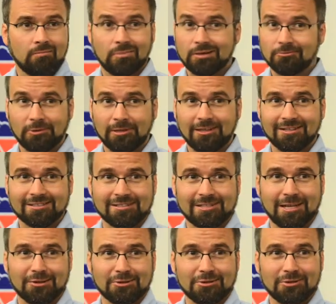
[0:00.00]
but it really doesn't
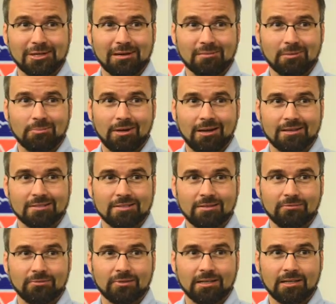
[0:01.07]
sound too terribly
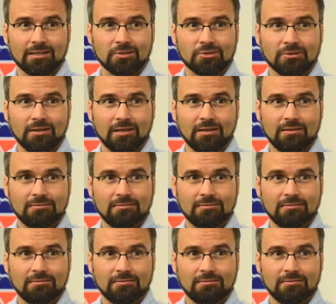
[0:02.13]
positive for the industry.